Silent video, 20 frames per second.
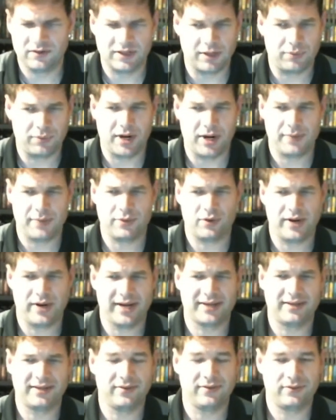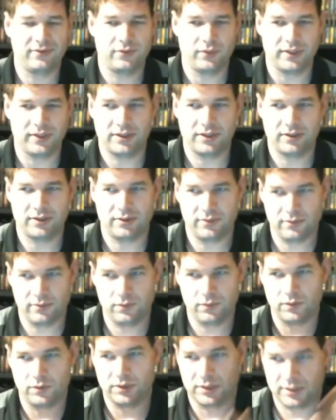Now, Prime Directives, which
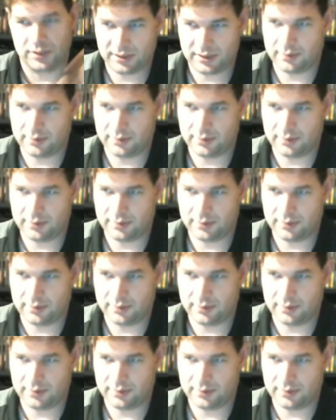was